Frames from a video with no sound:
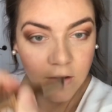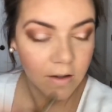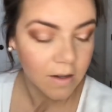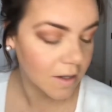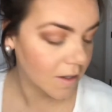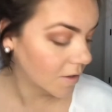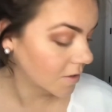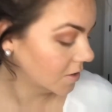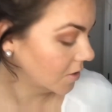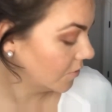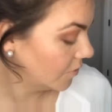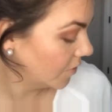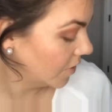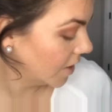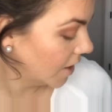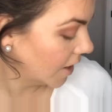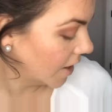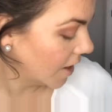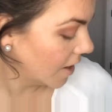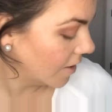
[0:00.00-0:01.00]
I also feel
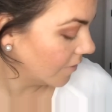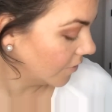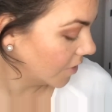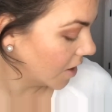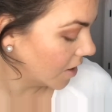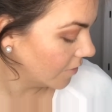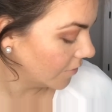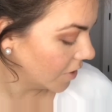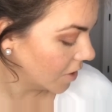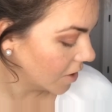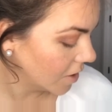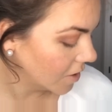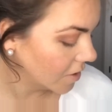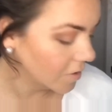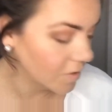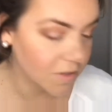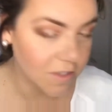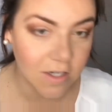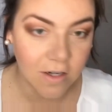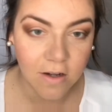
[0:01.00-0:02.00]
like I have kind of a hard
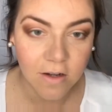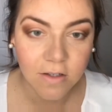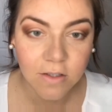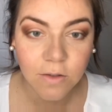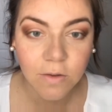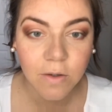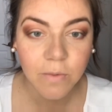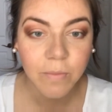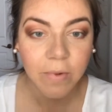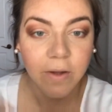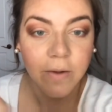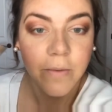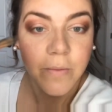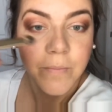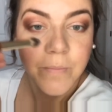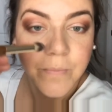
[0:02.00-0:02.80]
nose to contour, but